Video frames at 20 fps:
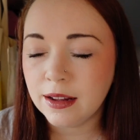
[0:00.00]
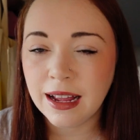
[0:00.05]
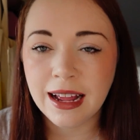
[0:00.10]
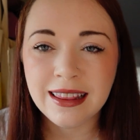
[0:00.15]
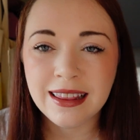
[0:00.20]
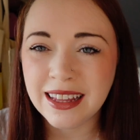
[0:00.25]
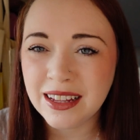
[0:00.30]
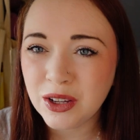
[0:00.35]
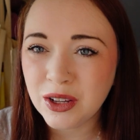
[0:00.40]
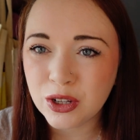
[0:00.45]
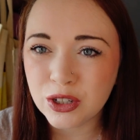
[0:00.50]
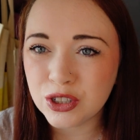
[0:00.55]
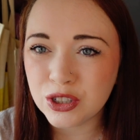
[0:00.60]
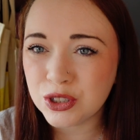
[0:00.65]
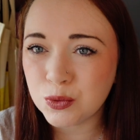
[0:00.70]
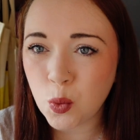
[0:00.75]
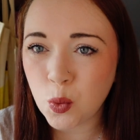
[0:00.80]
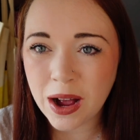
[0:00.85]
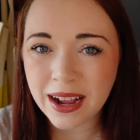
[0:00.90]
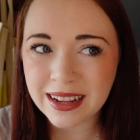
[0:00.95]
and then you can
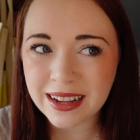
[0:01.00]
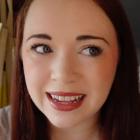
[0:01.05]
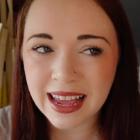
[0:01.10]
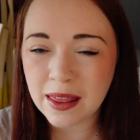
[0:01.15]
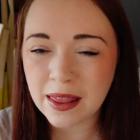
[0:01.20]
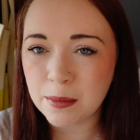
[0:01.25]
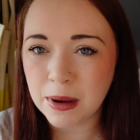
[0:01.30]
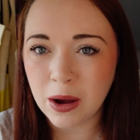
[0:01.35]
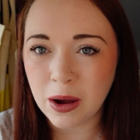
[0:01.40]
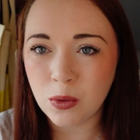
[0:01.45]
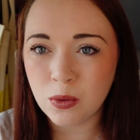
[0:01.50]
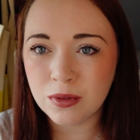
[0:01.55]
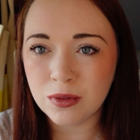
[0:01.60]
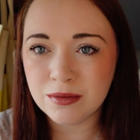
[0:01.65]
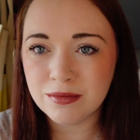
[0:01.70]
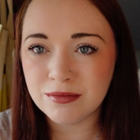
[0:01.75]
just get them out,